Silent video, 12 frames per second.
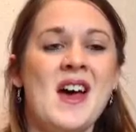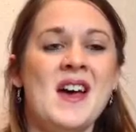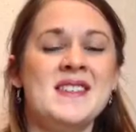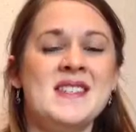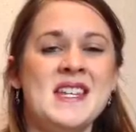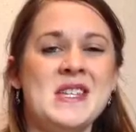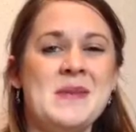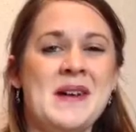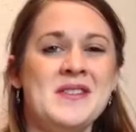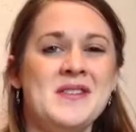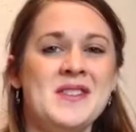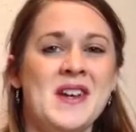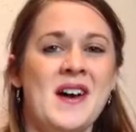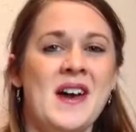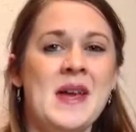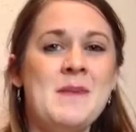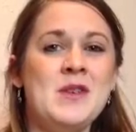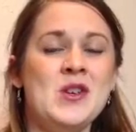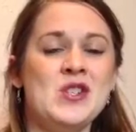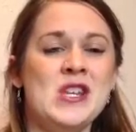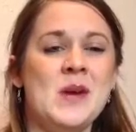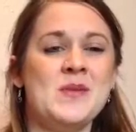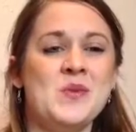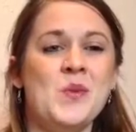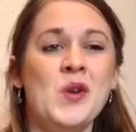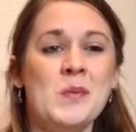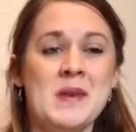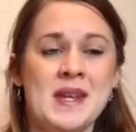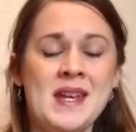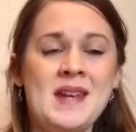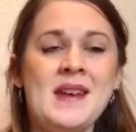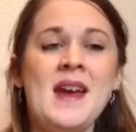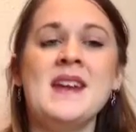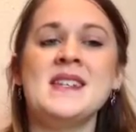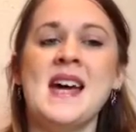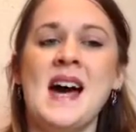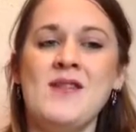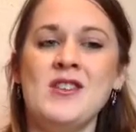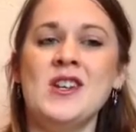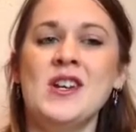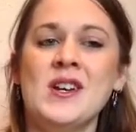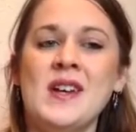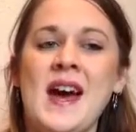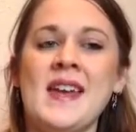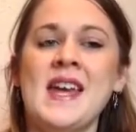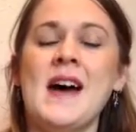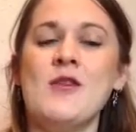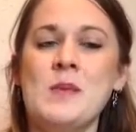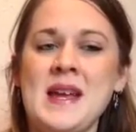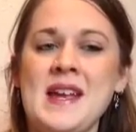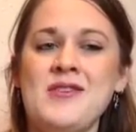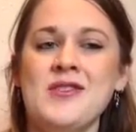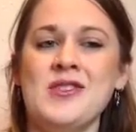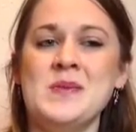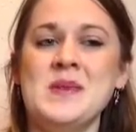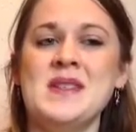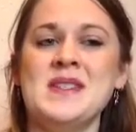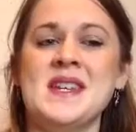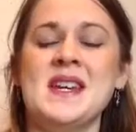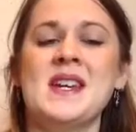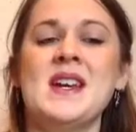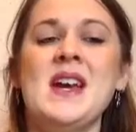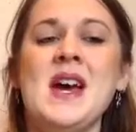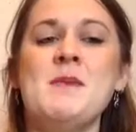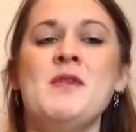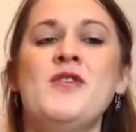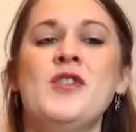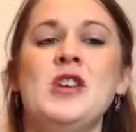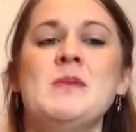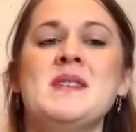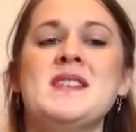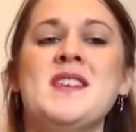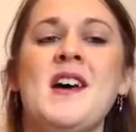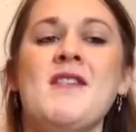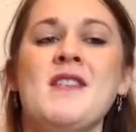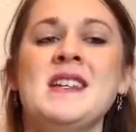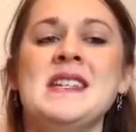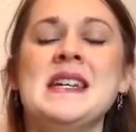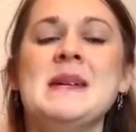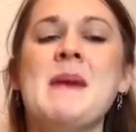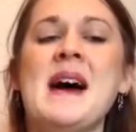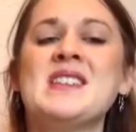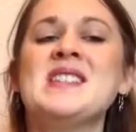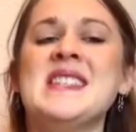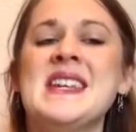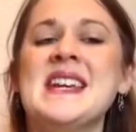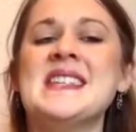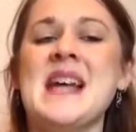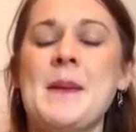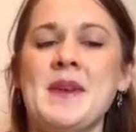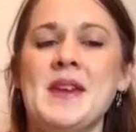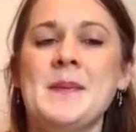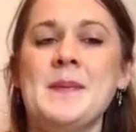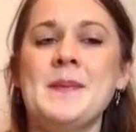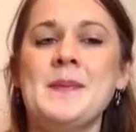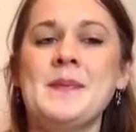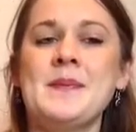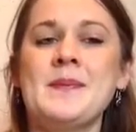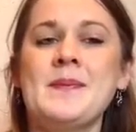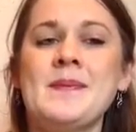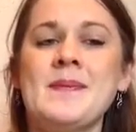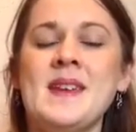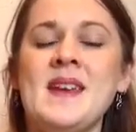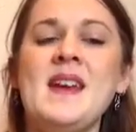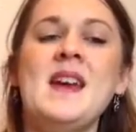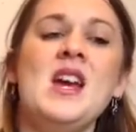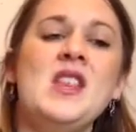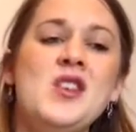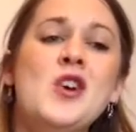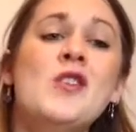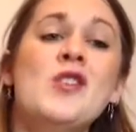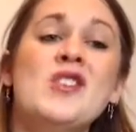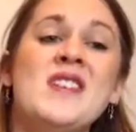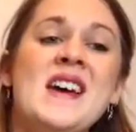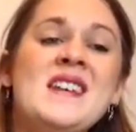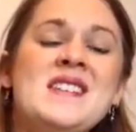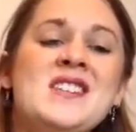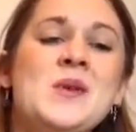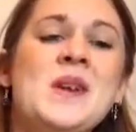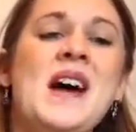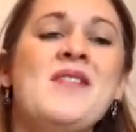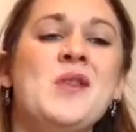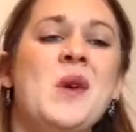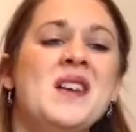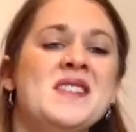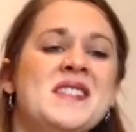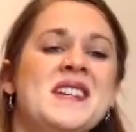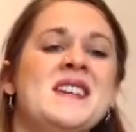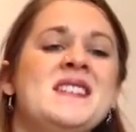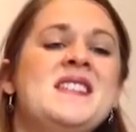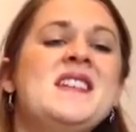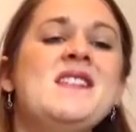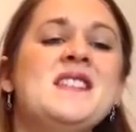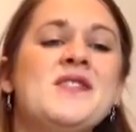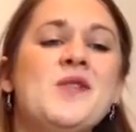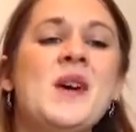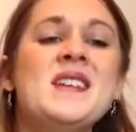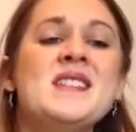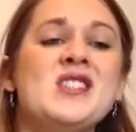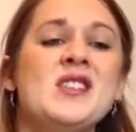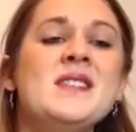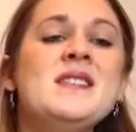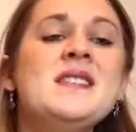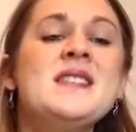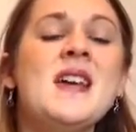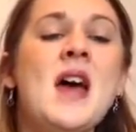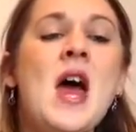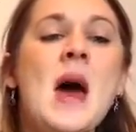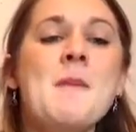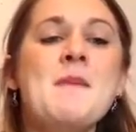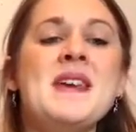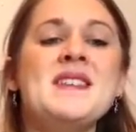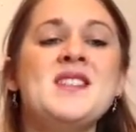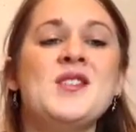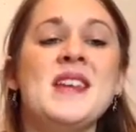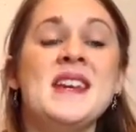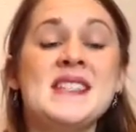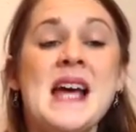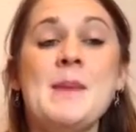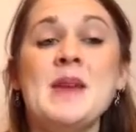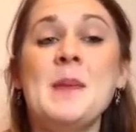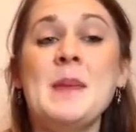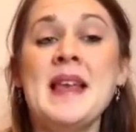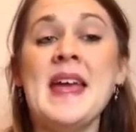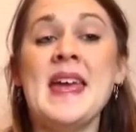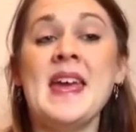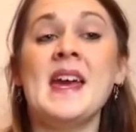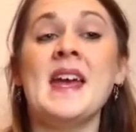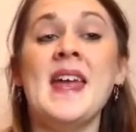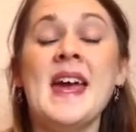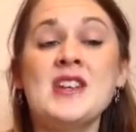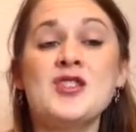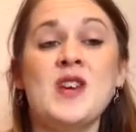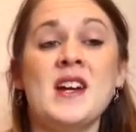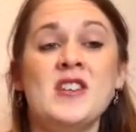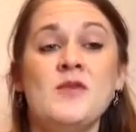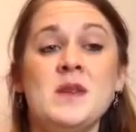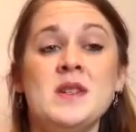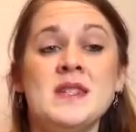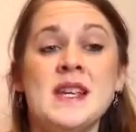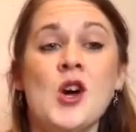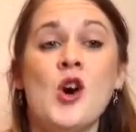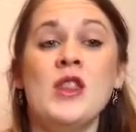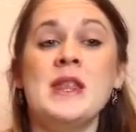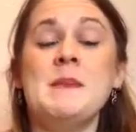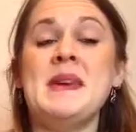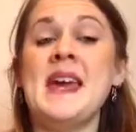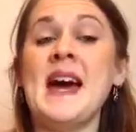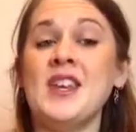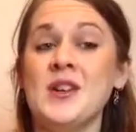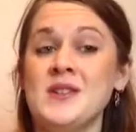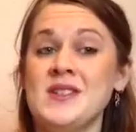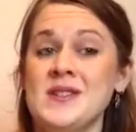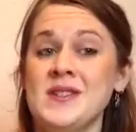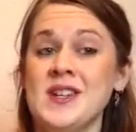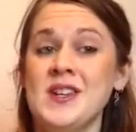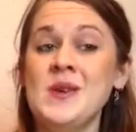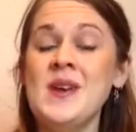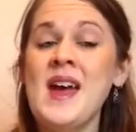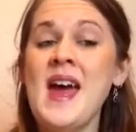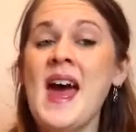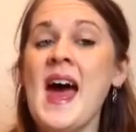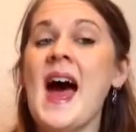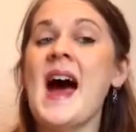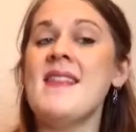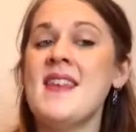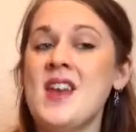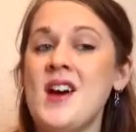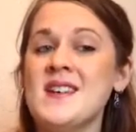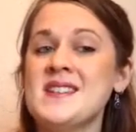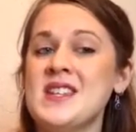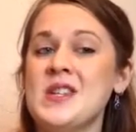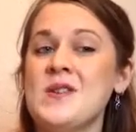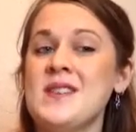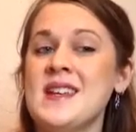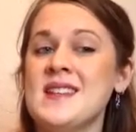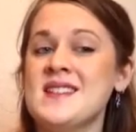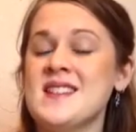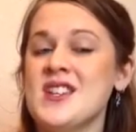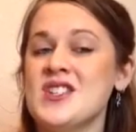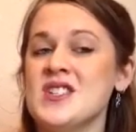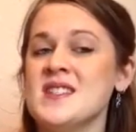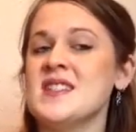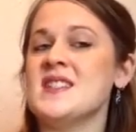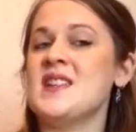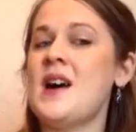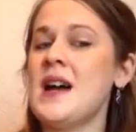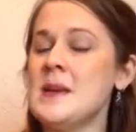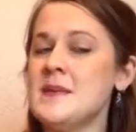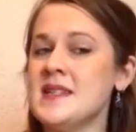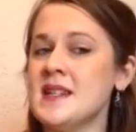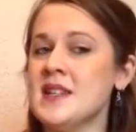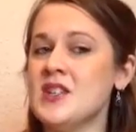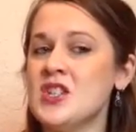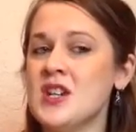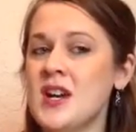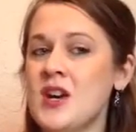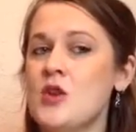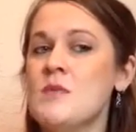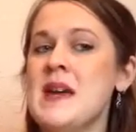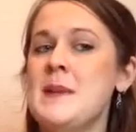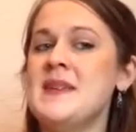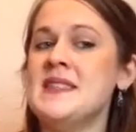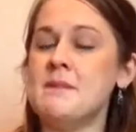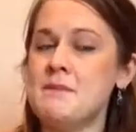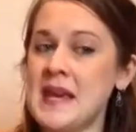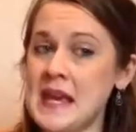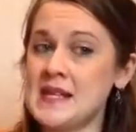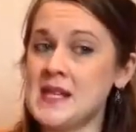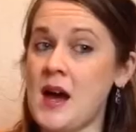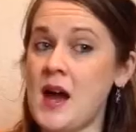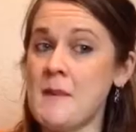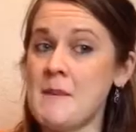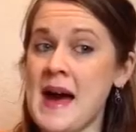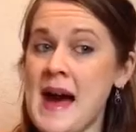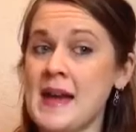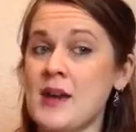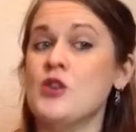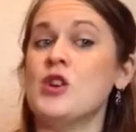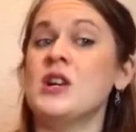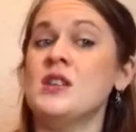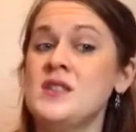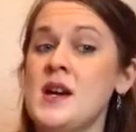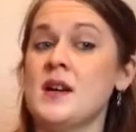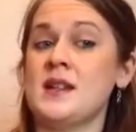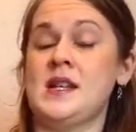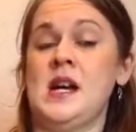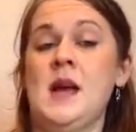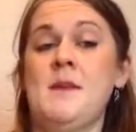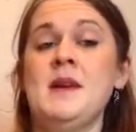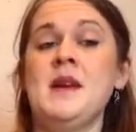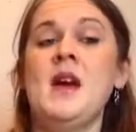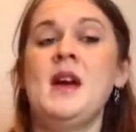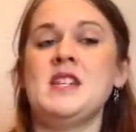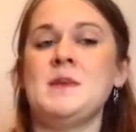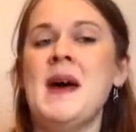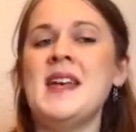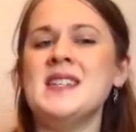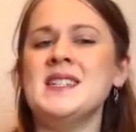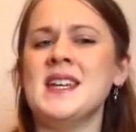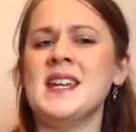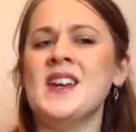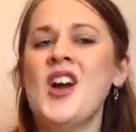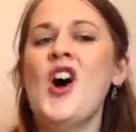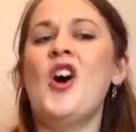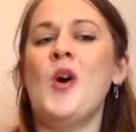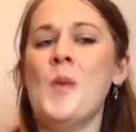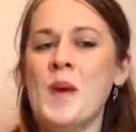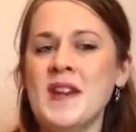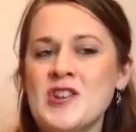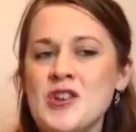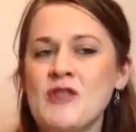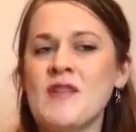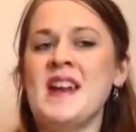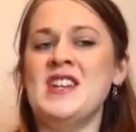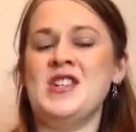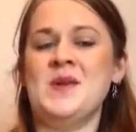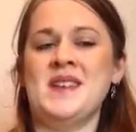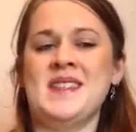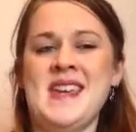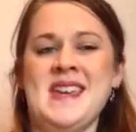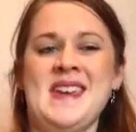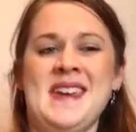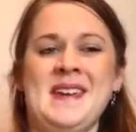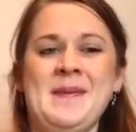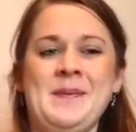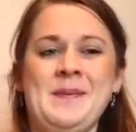a set amount of time, usually up to 1 minute, to have a look and have a play through the music before you must sight read it back to the examiner. In the oral test, you will have to answer a series of questions based on the examiner playing an extract of music on the piano to you, and then asking you things such as the time signature, or maybe to beat time back or conduct time, depending on which grade you are taking.